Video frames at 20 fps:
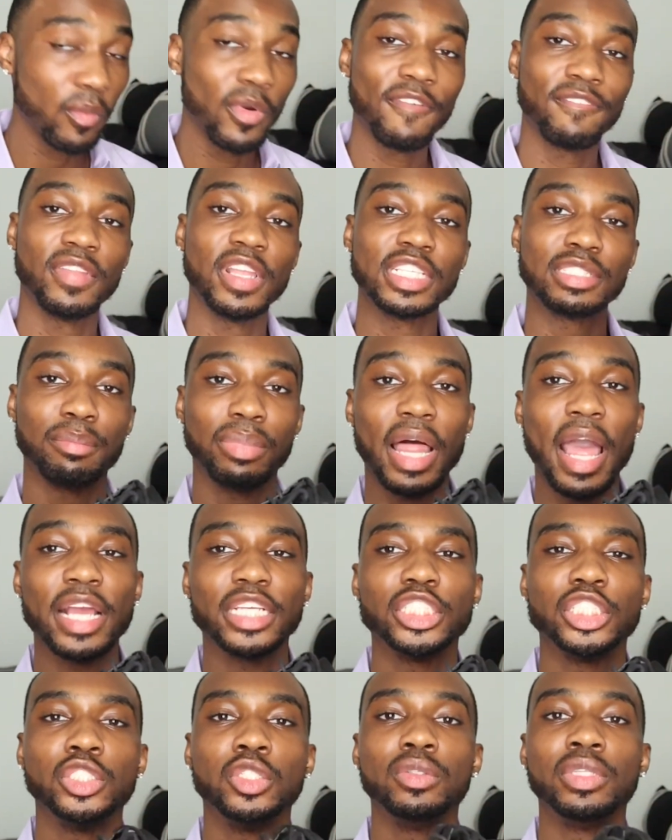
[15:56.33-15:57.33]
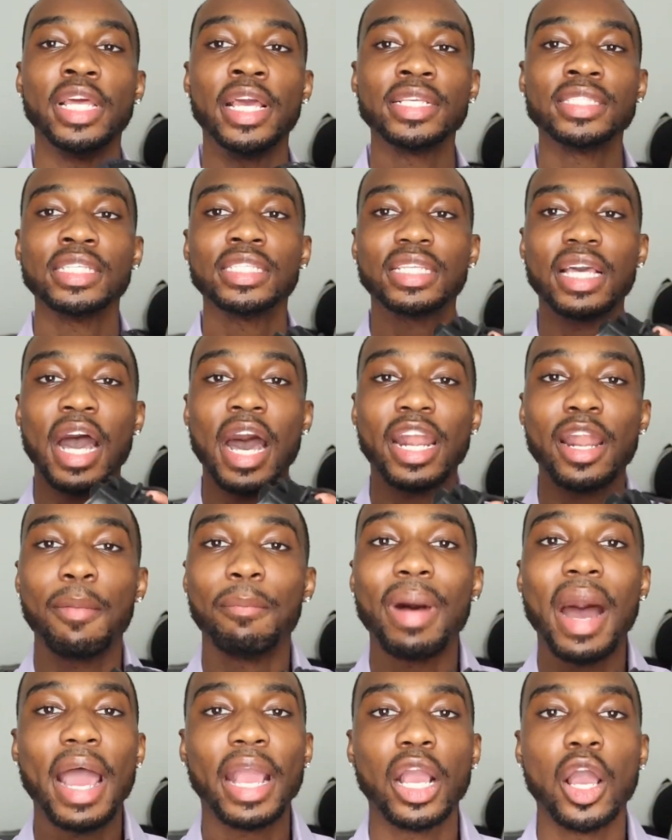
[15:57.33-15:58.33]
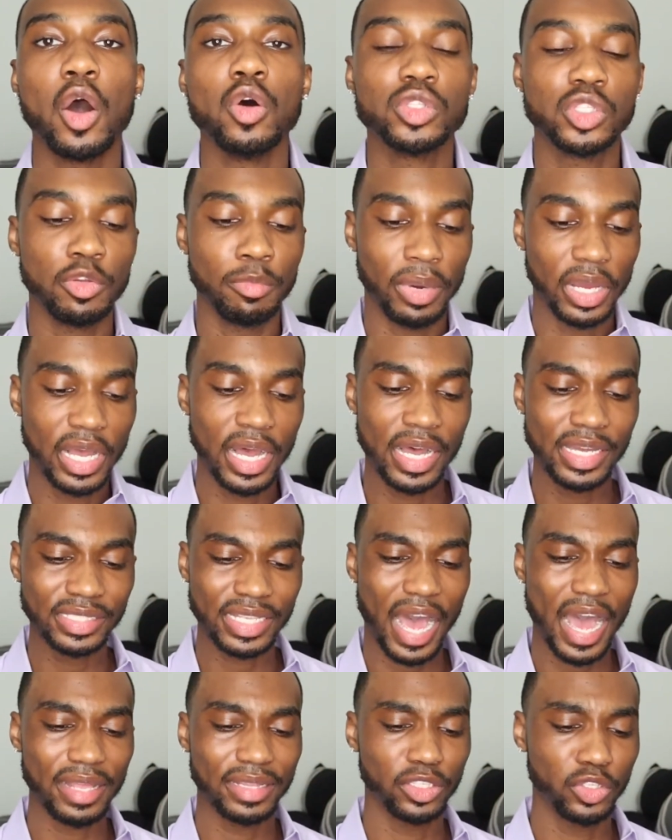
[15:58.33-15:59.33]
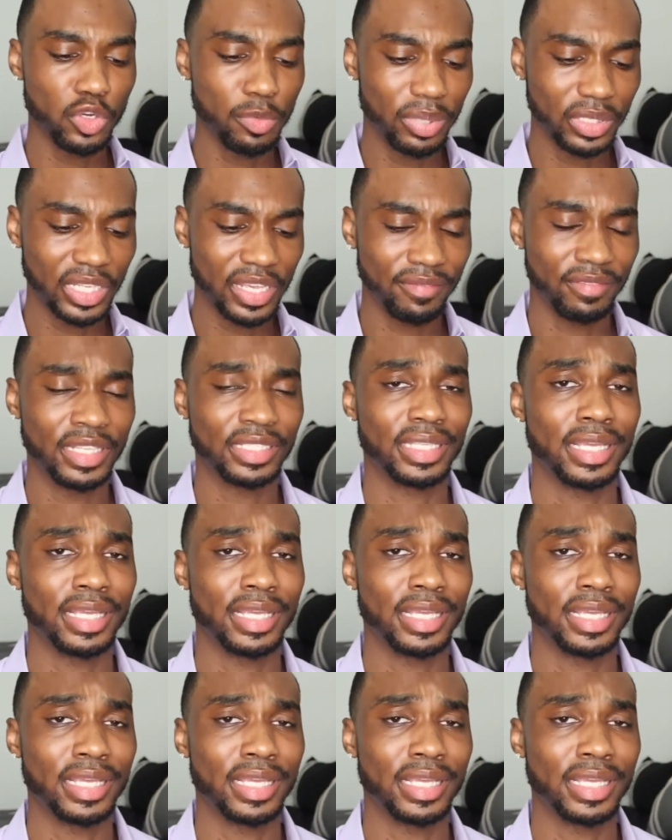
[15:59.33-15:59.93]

with this black shoe, this is kind of my go-to because I do believe this